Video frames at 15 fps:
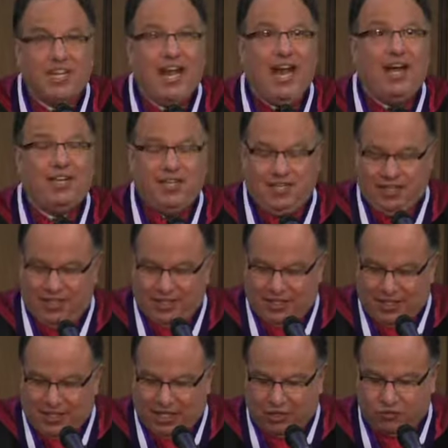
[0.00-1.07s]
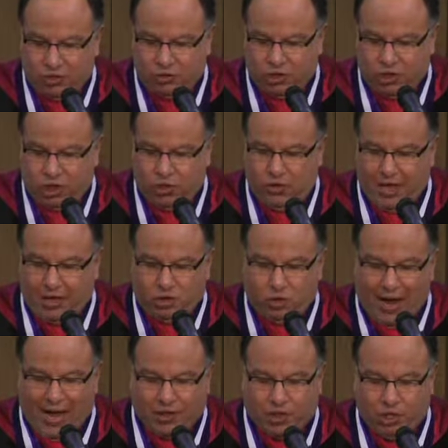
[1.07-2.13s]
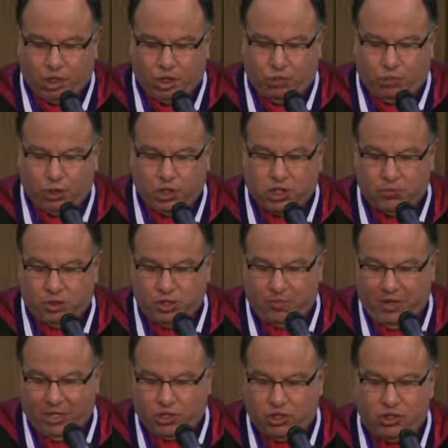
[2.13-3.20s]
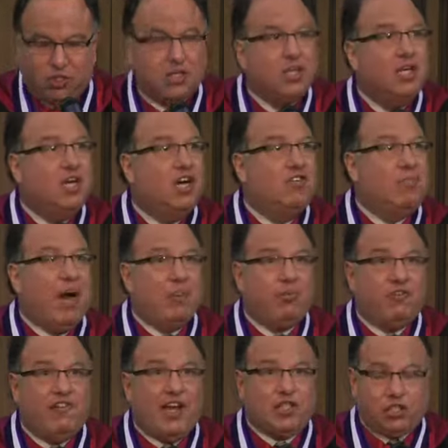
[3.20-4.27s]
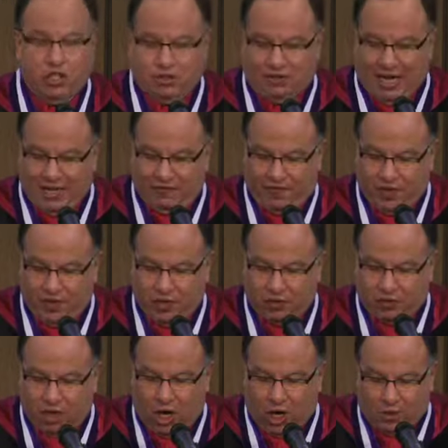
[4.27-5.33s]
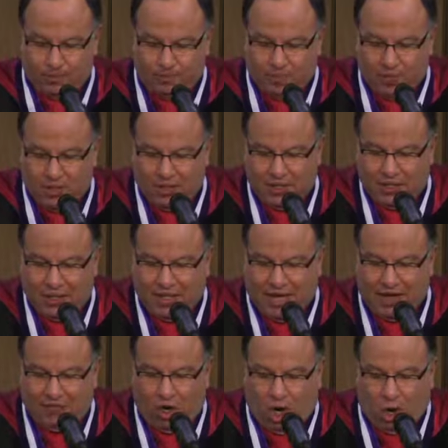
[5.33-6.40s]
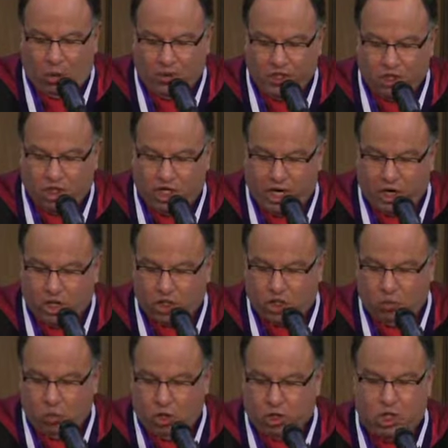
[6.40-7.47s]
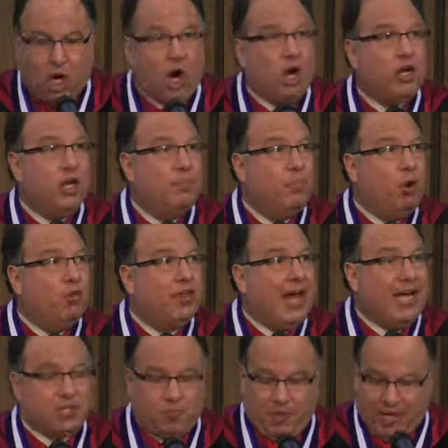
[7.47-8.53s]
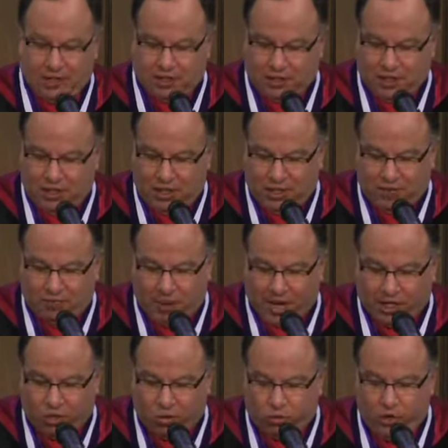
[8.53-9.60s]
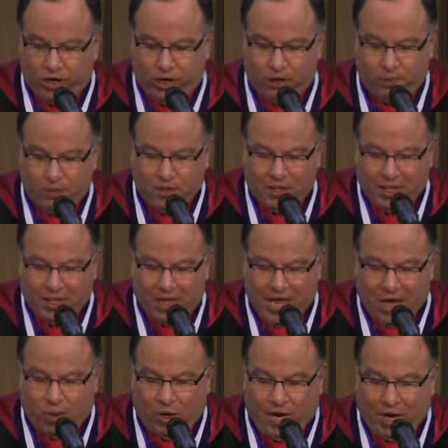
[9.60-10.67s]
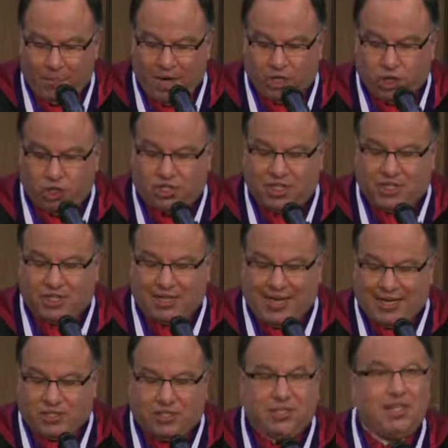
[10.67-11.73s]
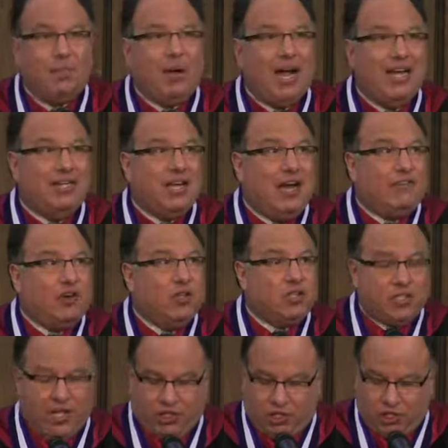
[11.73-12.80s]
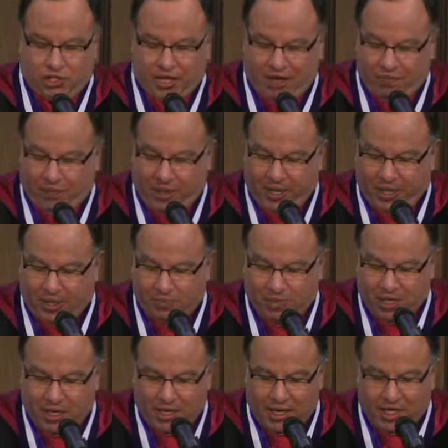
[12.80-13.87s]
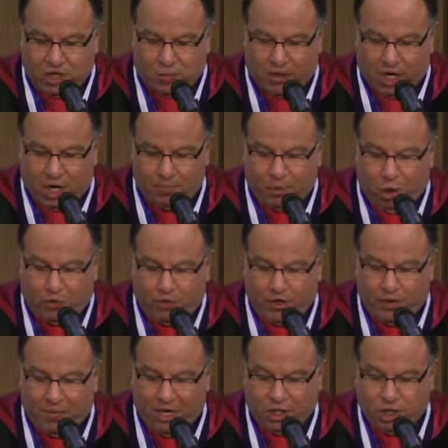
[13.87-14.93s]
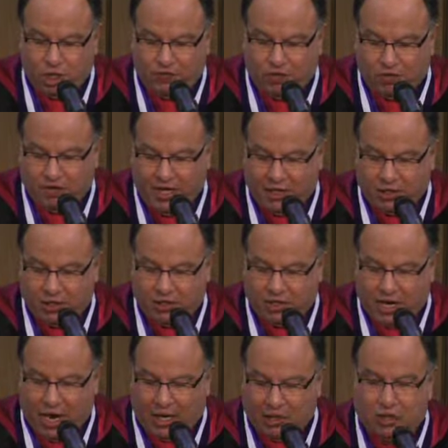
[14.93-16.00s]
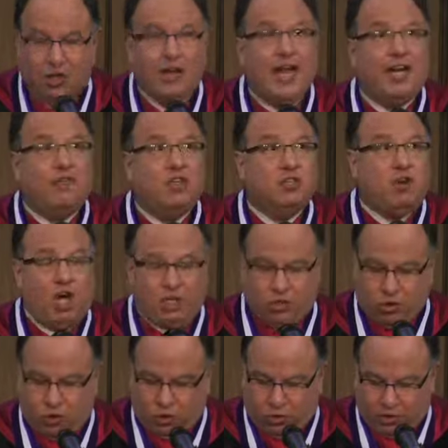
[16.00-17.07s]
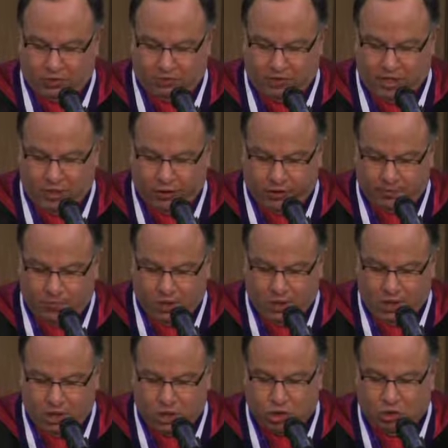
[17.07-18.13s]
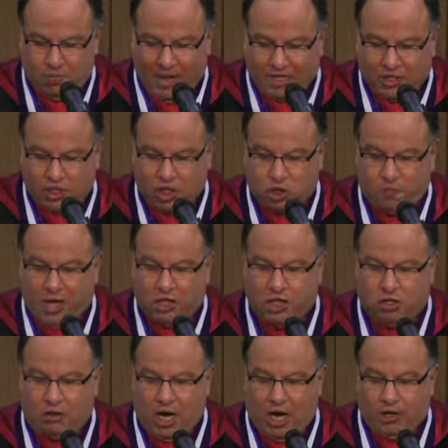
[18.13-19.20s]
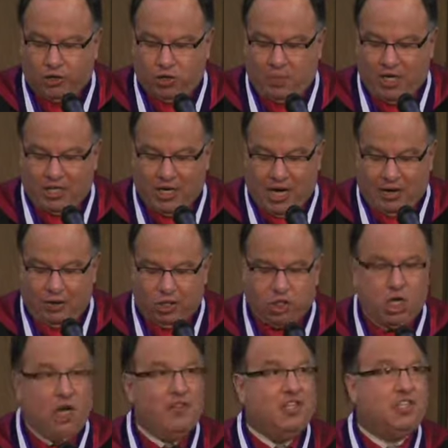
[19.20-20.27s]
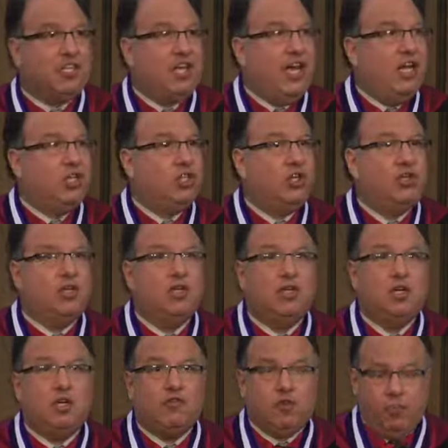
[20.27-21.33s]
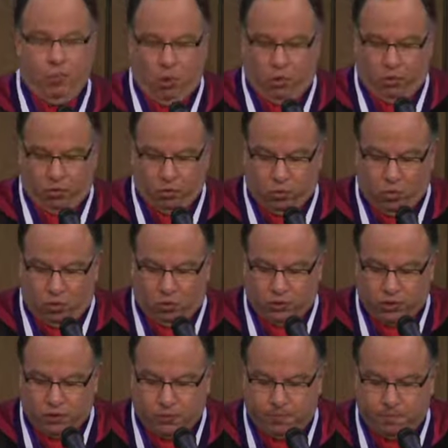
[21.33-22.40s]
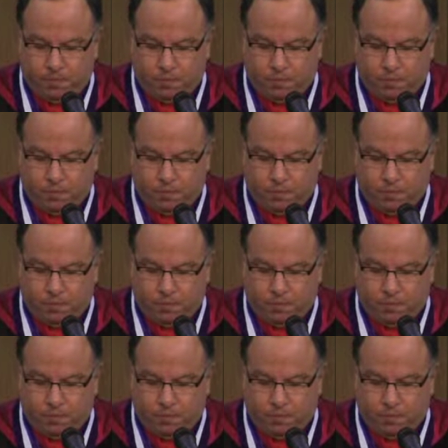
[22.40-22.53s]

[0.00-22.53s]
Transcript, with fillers: Dan alluded to, they track the two principal dimensions of my professional life in the law. I've always cherished and worked hard on both aspects of my career. And when I measure success in my endeavors, such as they have been, it has been on both the dimension of a legal scholar and of a law school leader. So it makes it a special honor to be acknowledged on this occasion for both roles.